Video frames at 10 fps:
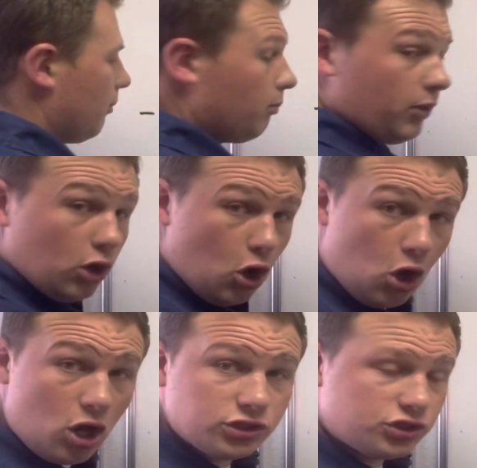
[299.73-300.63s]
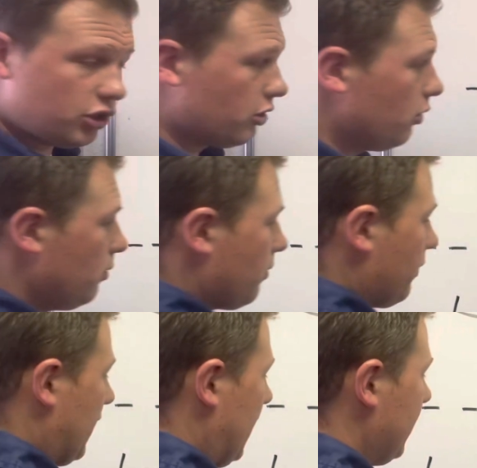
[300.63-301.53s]
but also,
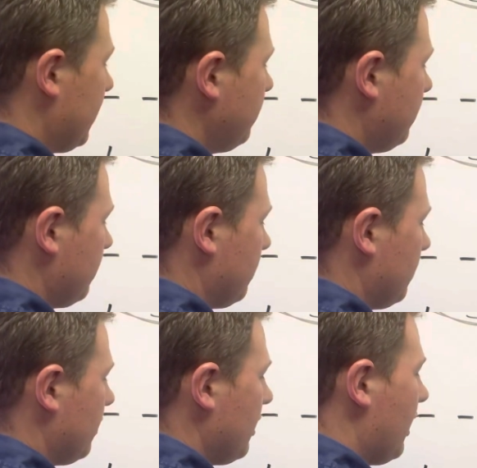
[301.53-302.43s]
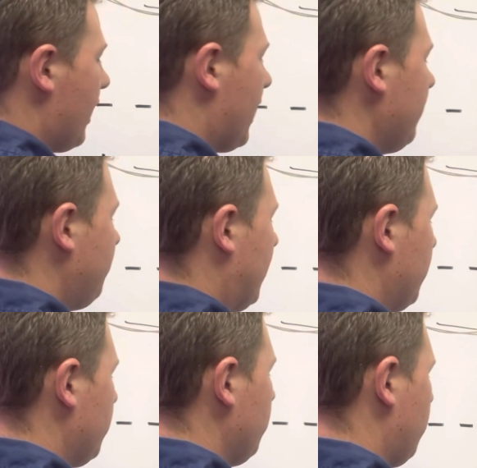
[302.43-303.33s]
and high
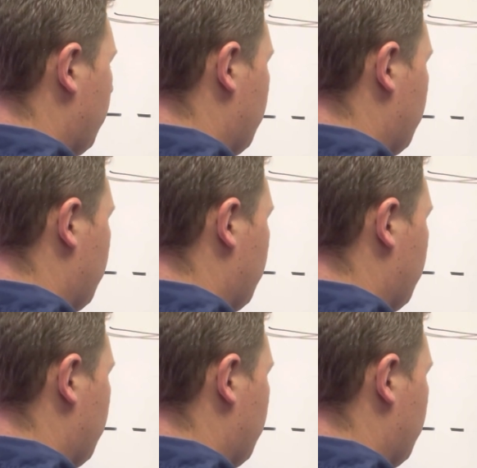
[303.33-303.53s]
value